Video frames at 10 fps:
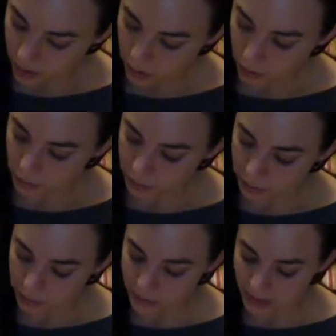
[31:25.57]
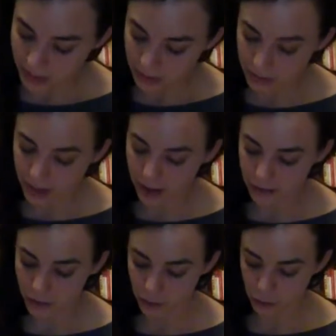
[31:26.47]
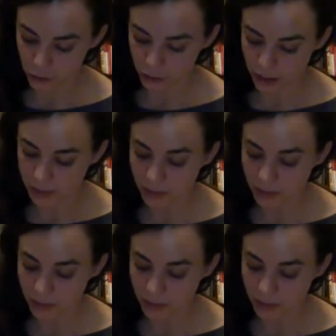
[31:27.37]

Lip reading: When people believe they have no choice